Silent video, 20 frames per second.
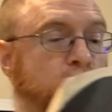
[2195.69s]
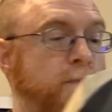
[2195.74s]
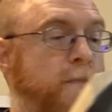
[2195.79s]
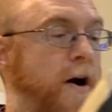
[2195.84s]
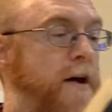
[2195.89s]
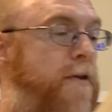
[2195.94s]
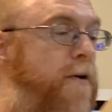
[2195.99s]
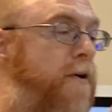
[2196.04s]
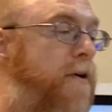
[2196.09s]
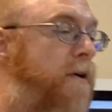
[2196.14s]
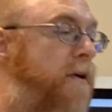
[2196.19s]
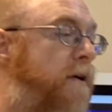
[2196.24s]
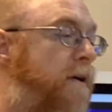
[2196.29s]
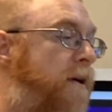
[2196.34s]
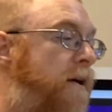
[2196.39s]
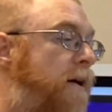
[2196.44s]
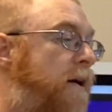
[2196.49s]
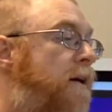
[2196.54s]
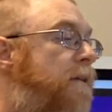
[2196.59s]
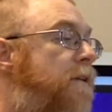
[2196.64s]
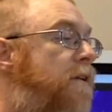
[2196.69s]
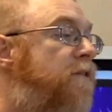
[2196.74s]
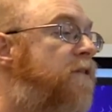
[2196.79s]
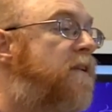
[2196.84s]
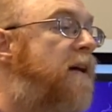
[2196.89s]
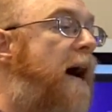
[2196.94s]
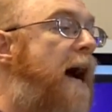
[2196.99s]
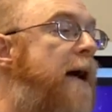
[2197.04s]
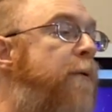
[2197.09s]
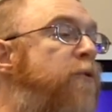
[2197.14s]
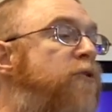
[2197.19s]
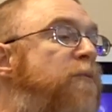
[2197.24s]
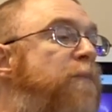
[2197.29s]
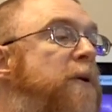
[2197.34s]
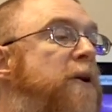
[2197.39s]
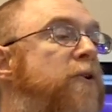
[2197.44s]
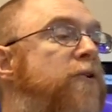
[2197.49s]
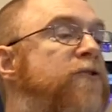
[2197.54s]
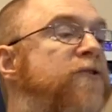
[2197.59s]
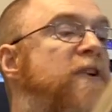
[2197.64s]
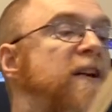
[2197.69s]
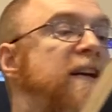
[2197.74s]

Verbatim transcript: her mother. The sky was pierced